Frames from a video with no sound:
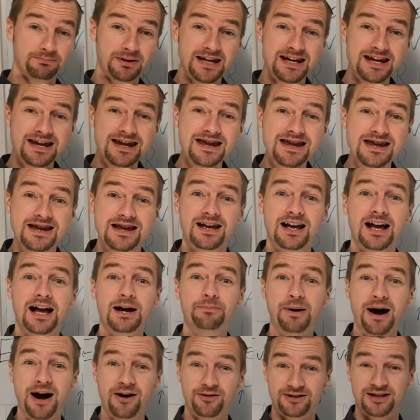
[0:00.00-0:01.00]
be
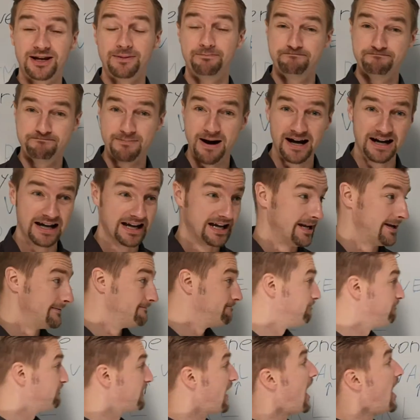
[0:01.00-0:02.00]
about money.
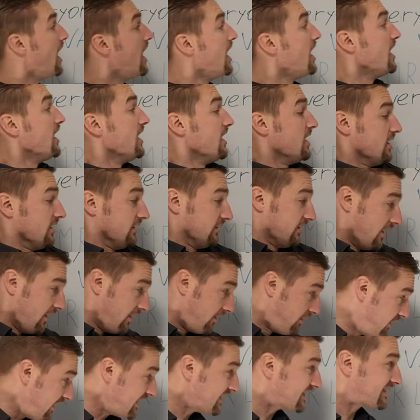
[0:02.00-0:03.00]

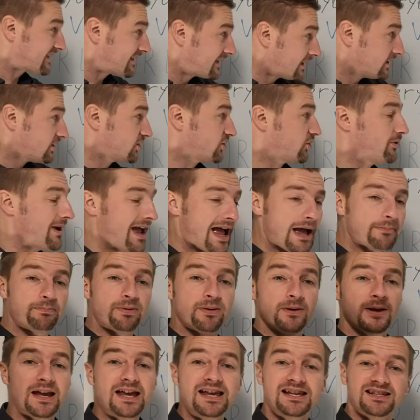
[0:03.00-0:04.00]
This
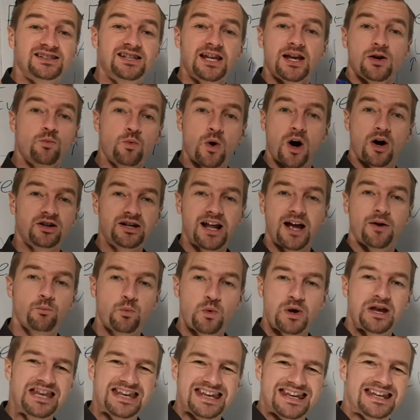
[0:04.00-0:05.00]
trap is the one that
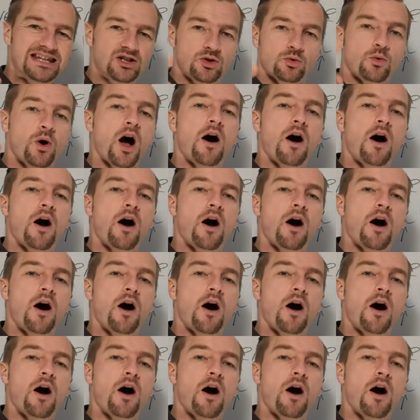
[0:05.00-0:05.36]
we need to